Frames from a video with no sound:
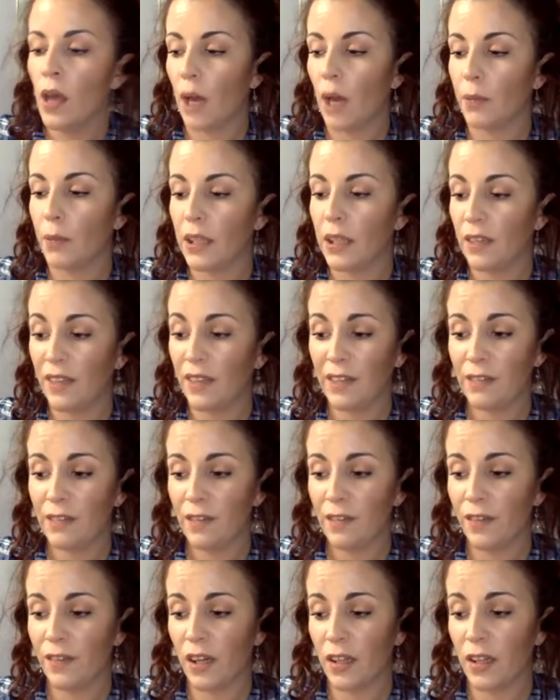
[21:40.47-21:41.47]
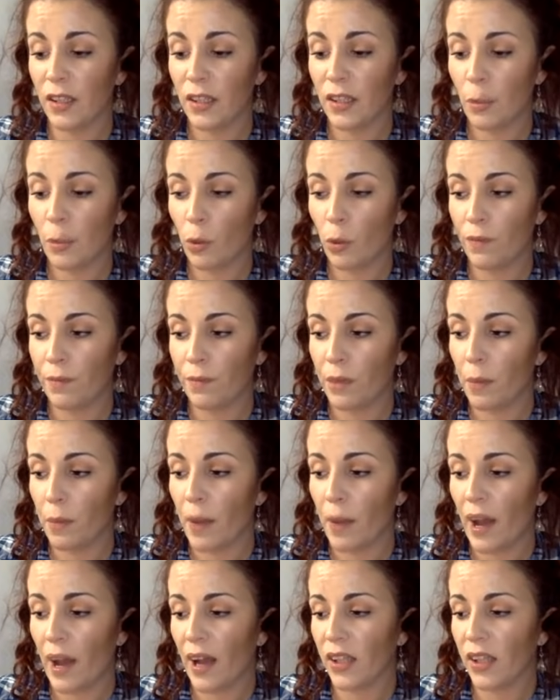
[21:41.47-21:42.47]
even if it is someone from the
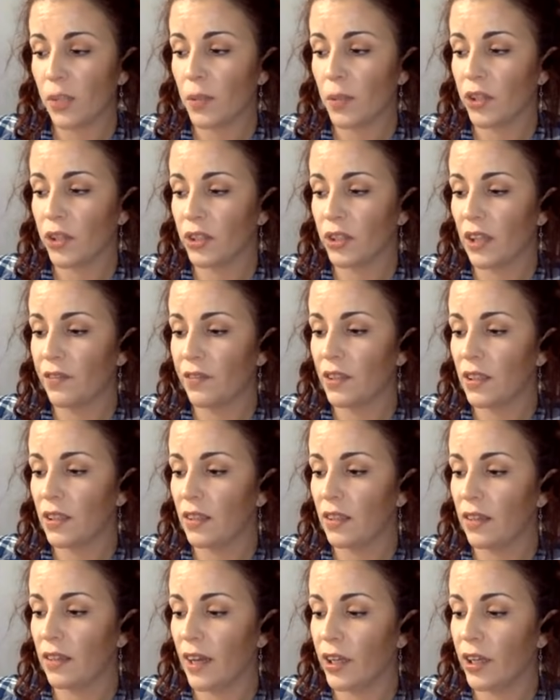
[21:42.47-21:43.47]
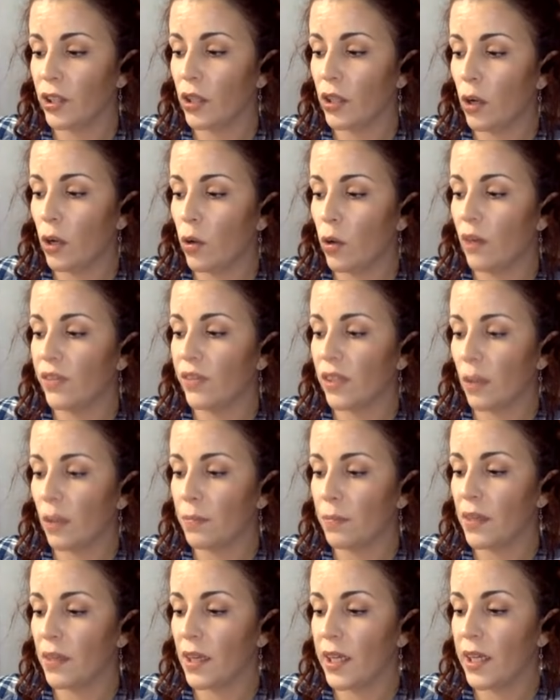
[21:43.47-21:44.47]
past. But you're definitely letting go of
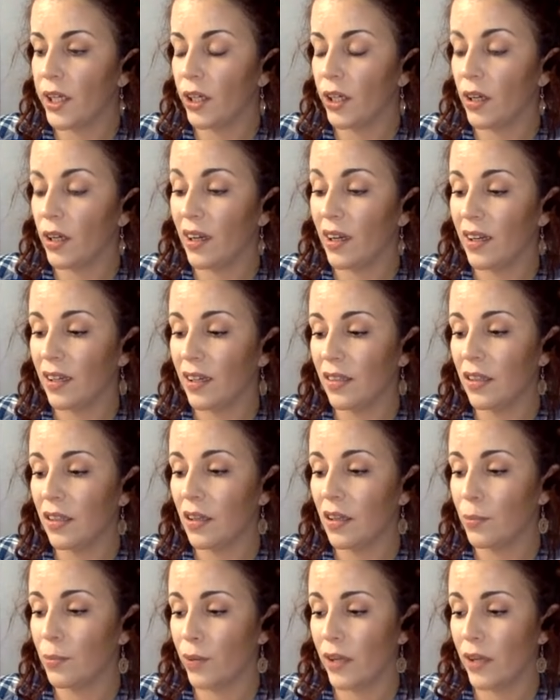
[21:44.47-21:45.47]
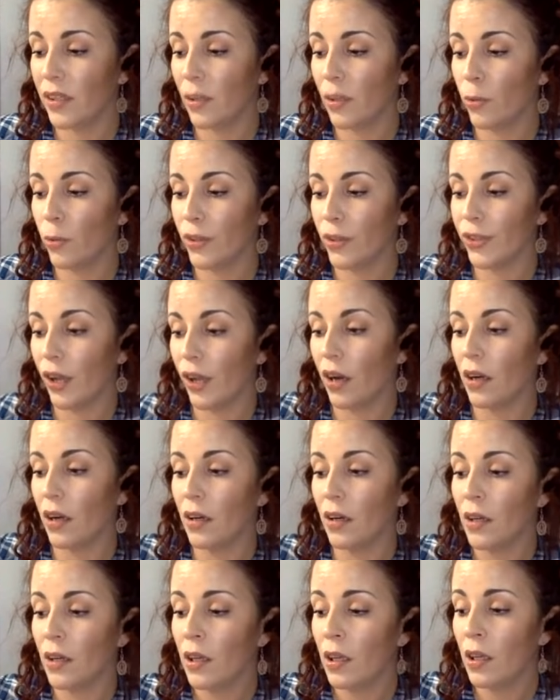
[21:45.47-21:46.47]
something here, and it is going to break someone's
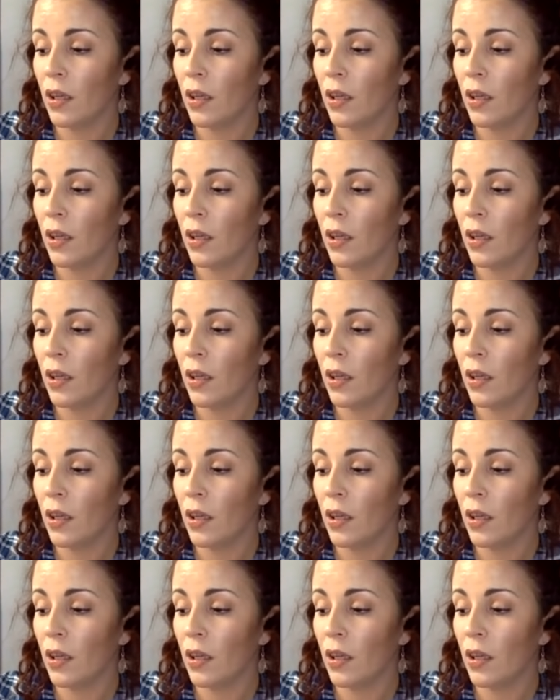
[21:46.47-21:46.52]
heart.